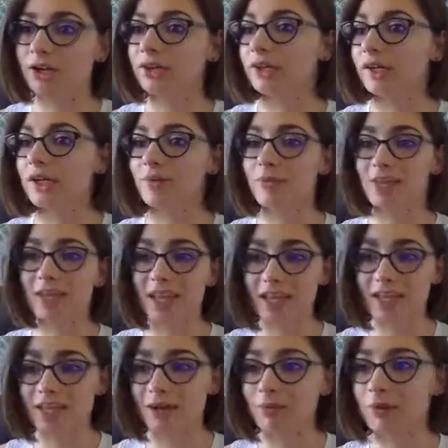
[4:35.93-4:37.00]
looking up the
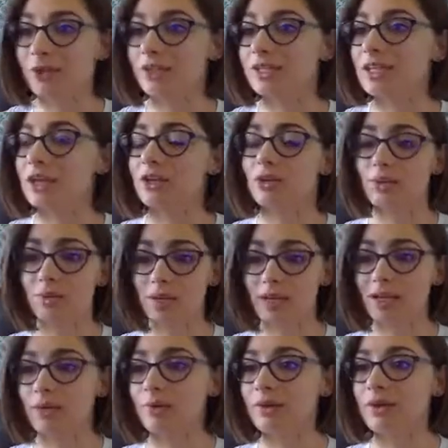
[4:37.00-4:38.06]
gate numbers, getting a
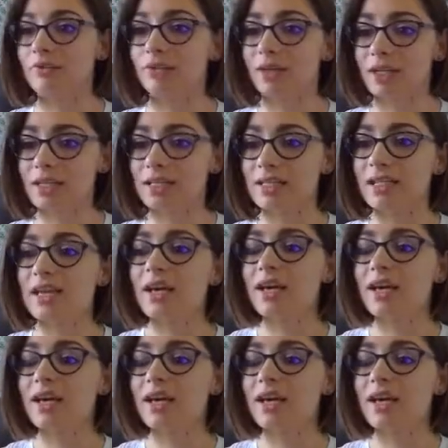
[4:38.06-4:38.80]
reading, whatever it is,